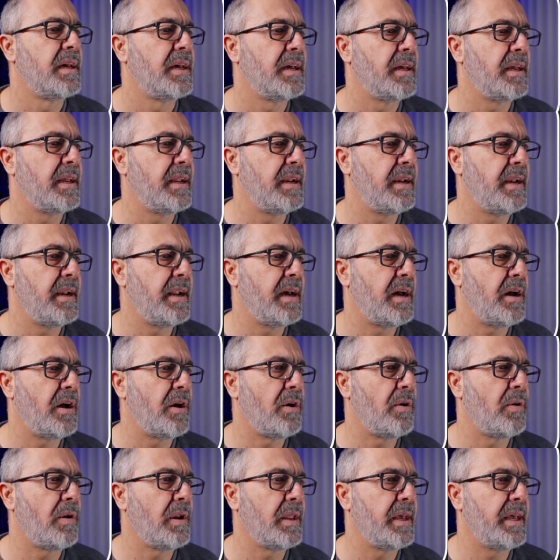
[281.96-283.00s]
and
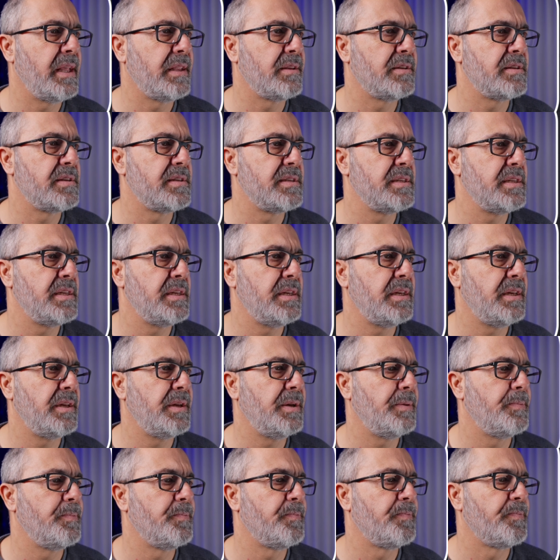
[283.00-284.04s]
now let's see.